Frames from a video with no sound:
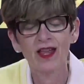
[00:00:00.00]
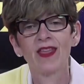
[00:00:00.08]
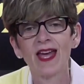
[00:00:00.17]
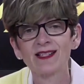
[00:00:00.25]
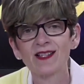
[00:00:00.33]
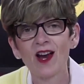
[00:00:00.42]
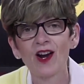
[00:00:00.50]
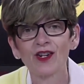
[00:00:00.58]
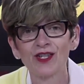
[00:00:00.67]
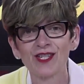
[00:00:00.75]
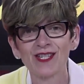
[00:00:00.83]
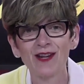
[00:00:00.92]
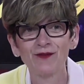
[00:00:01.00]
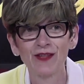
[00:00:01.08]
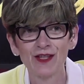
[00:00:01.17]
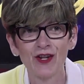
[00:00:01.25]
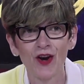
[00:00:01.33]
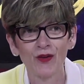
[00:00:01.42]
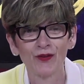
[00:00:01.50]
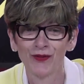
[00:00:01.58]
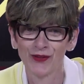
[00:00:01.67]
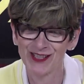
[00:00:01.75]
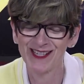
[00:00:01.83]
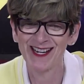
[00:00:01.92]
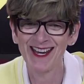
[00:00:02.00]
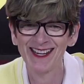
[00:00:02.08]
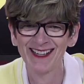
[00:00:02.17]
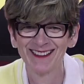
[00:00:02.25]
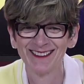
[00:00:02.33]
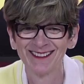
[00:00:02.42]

That's our Safety Zone for today.